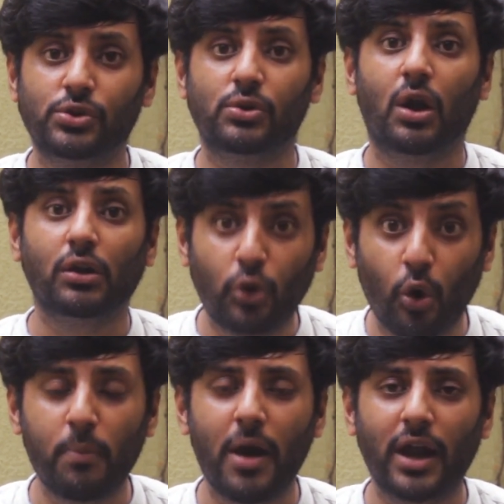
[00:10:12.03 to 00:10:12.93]
and it should
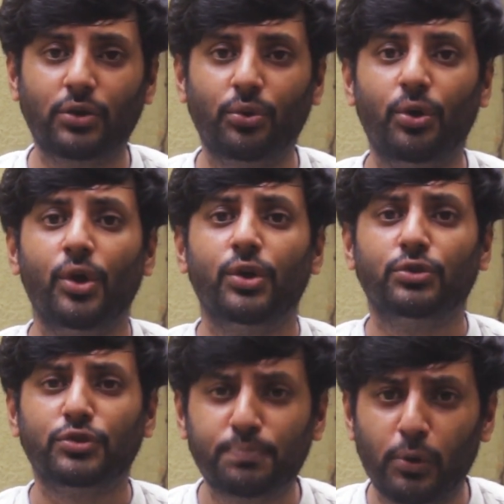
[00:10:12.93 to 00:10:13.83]
not go back to
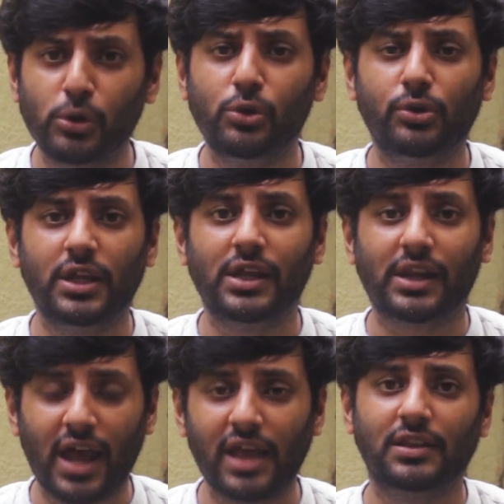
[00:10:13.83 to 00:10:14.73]
those
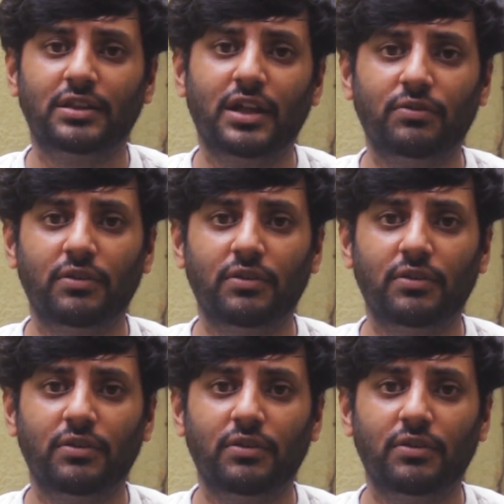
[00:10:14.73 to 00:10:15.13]
polluting wrath